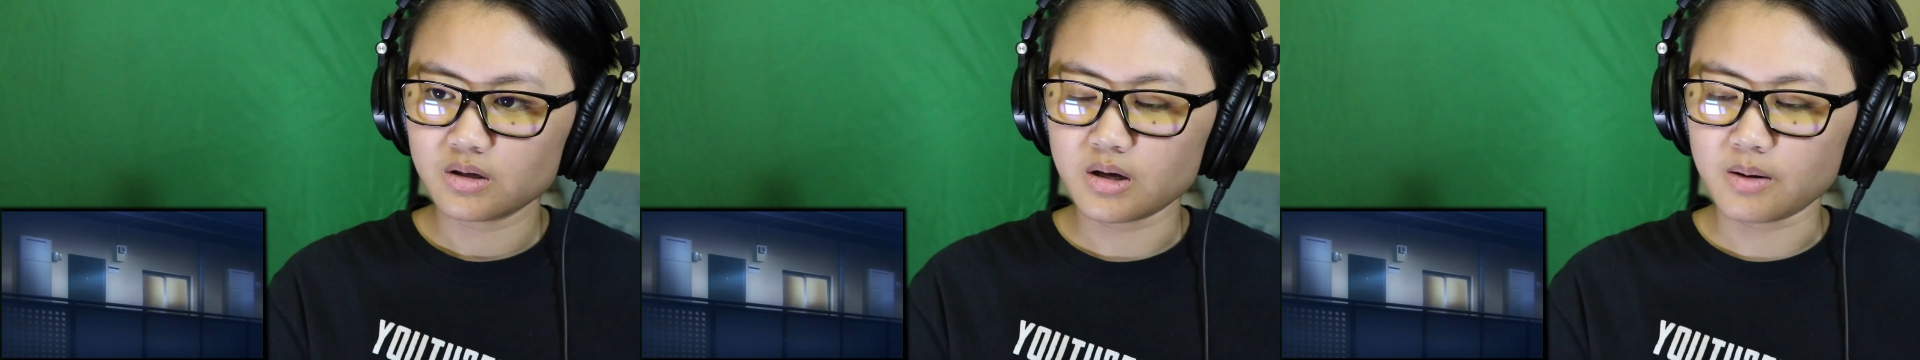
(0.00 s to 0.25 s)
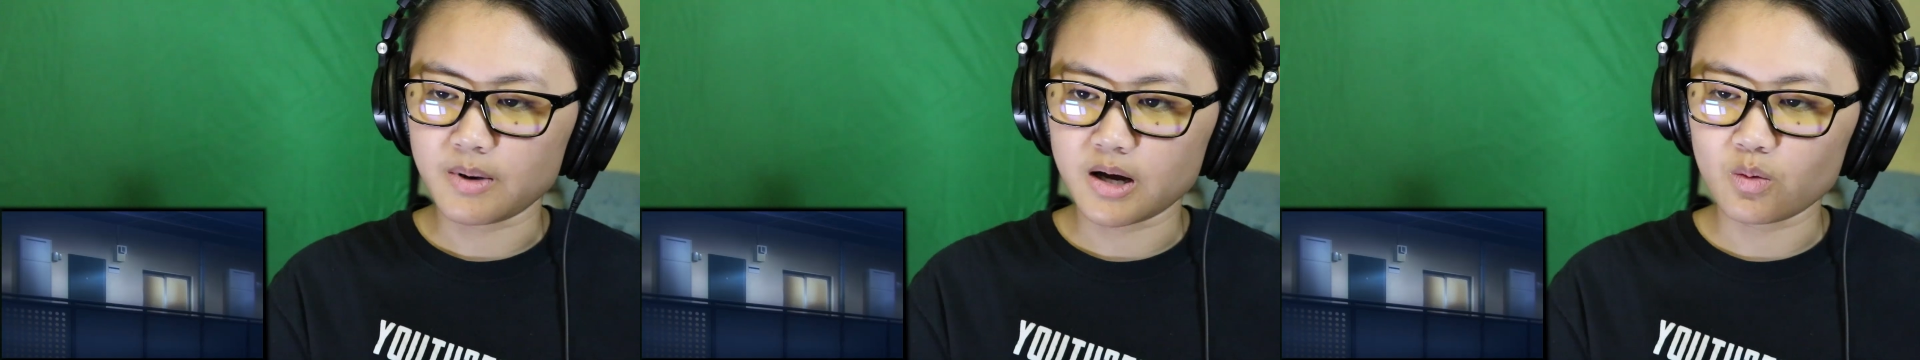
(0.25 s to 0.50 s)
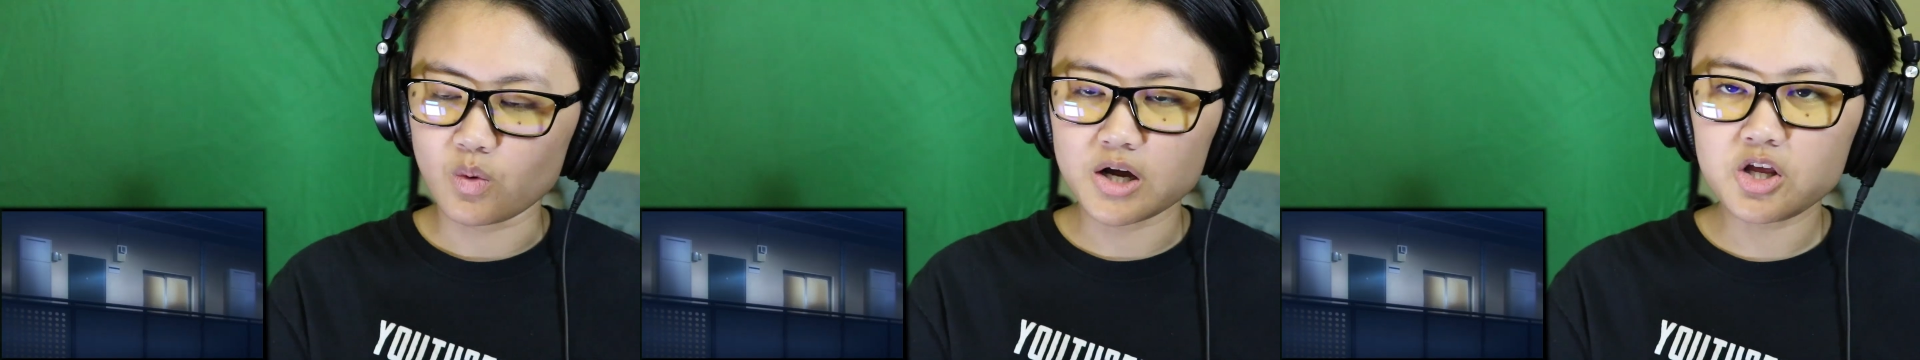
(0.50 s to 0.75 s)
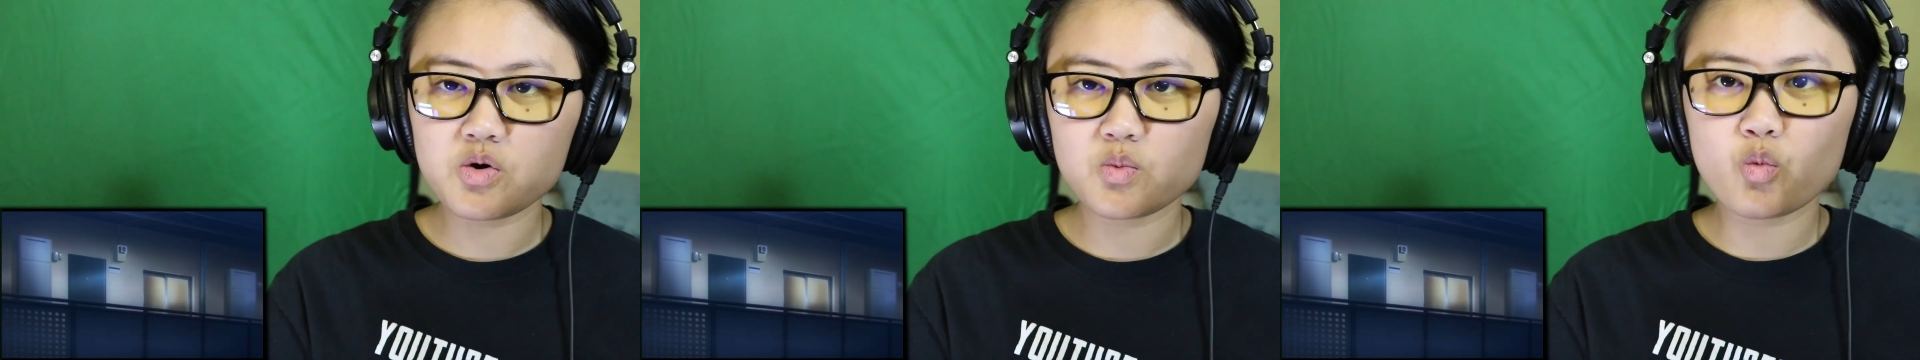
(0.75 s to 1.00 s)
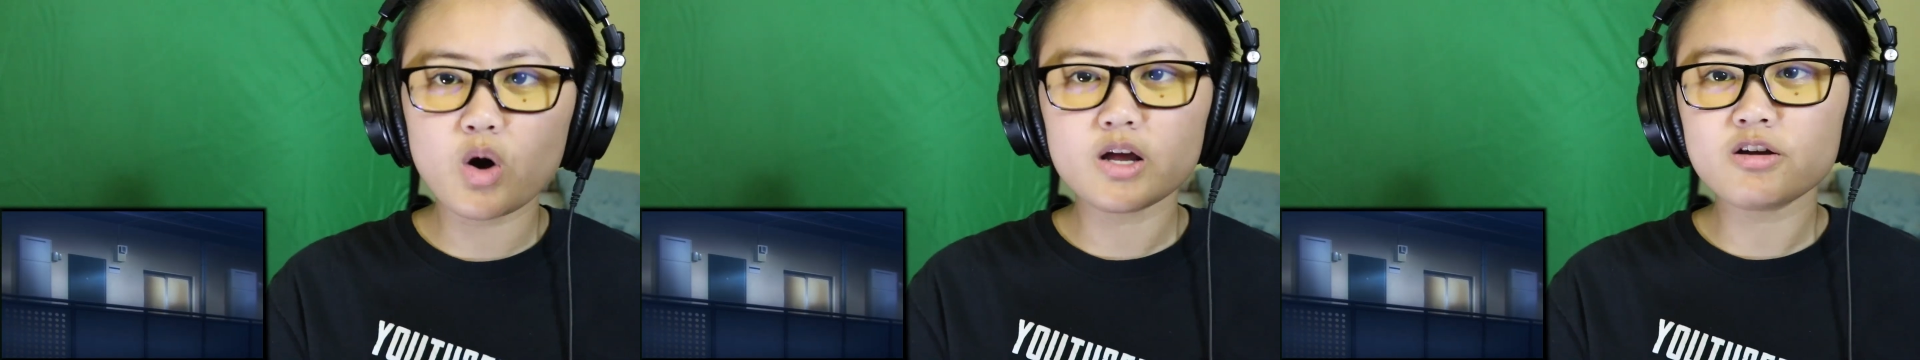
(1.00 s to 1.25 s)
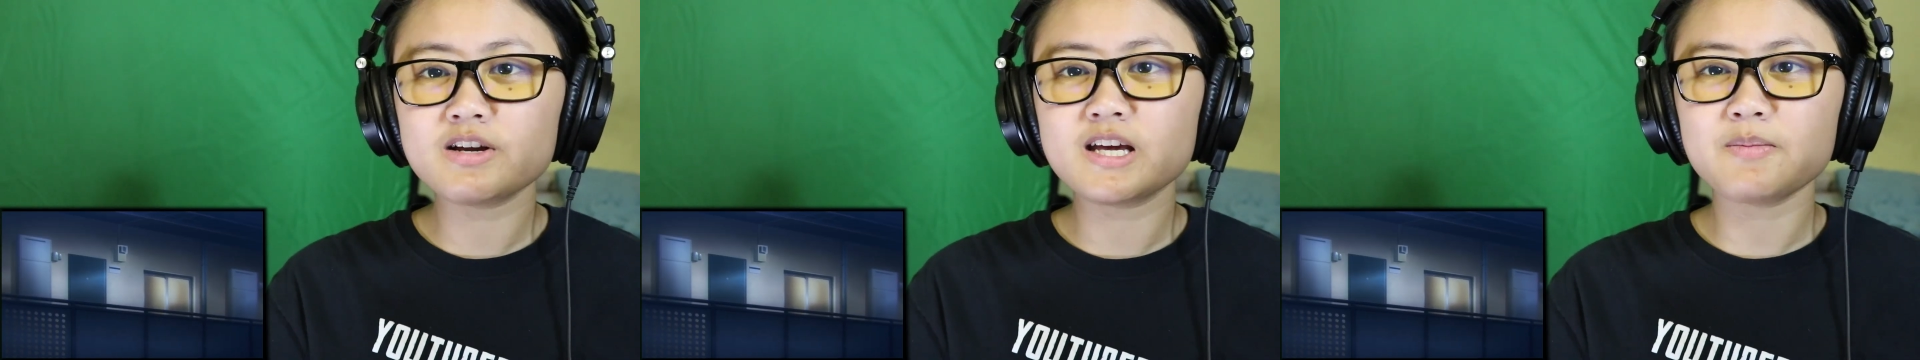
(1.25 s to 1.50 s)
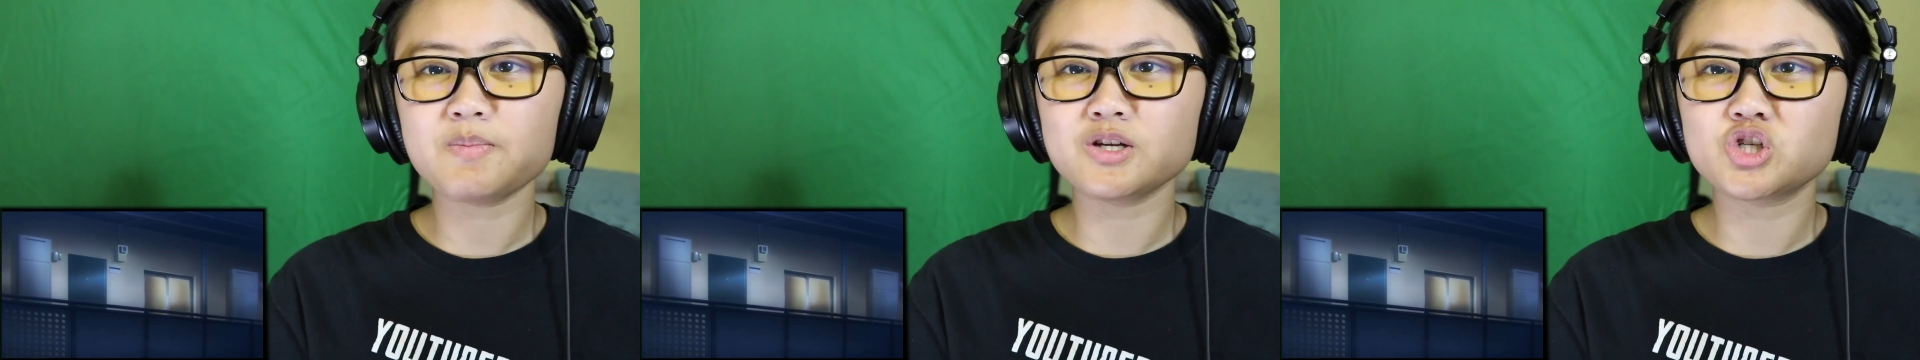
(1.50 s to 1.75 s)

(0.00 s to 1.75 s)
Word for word: Yeah, man, why are you- why are you keeping